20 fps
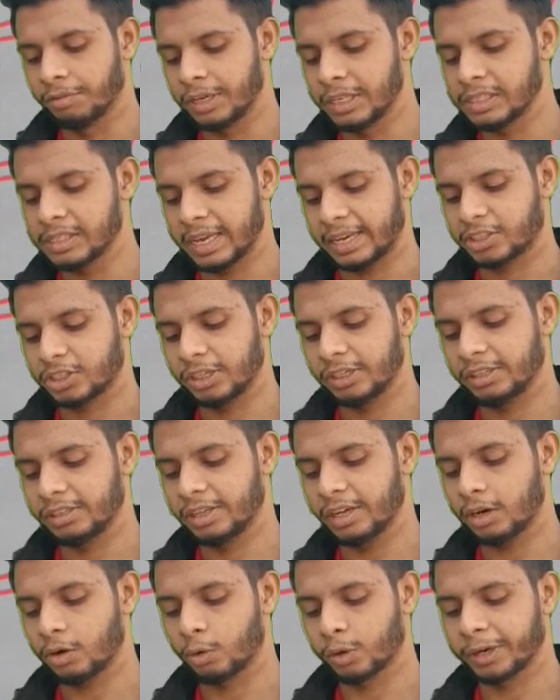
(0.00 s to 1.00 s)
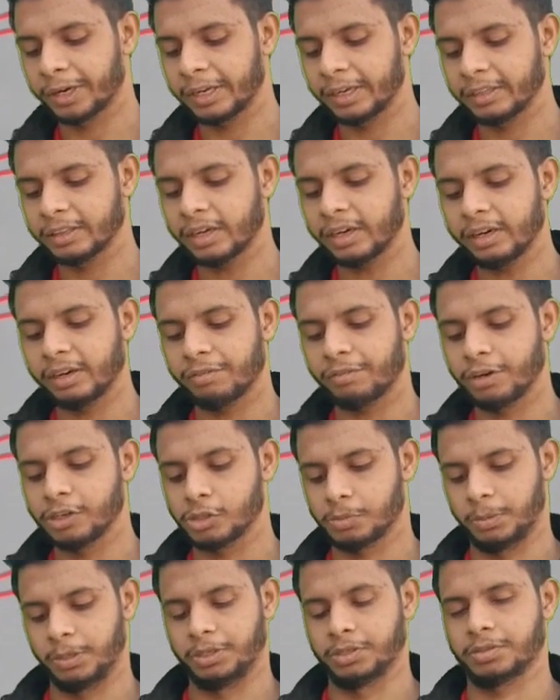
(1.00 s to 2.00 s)
wheels actually they are rotating in the
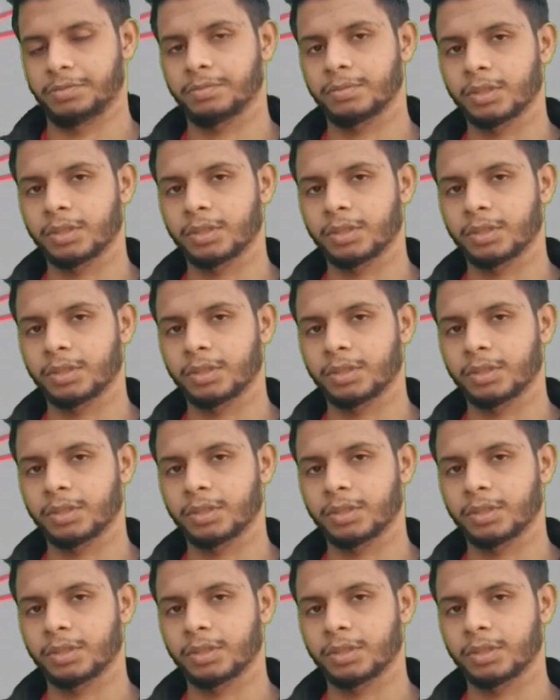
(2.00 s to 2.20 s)
different speed